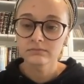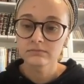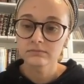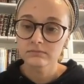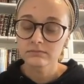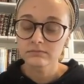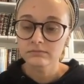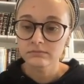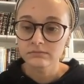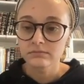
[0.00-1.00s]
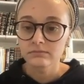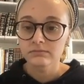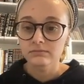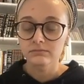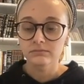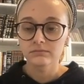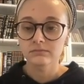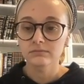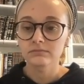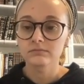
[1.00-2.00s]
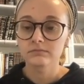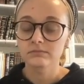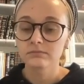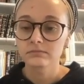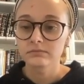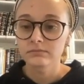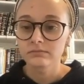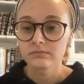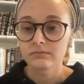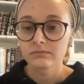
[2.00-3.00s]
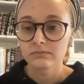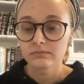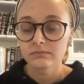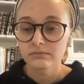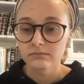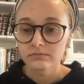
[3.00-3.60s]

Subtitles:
The person shown says nothing.